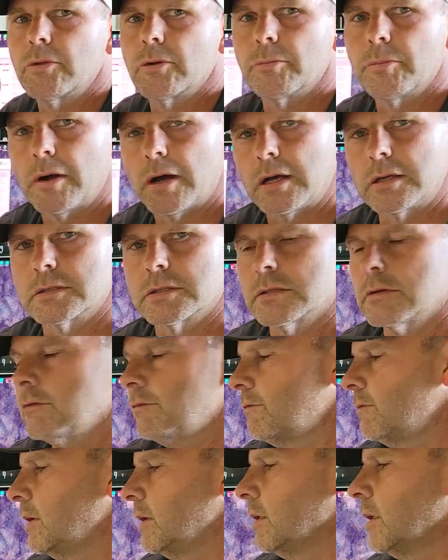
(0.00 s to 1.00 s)
they're
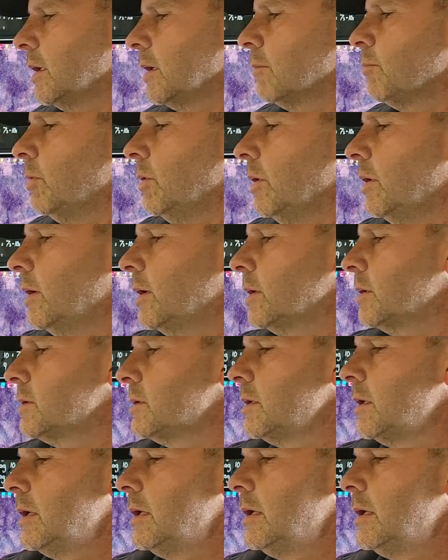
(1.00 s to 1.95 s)
positive feeling plugs.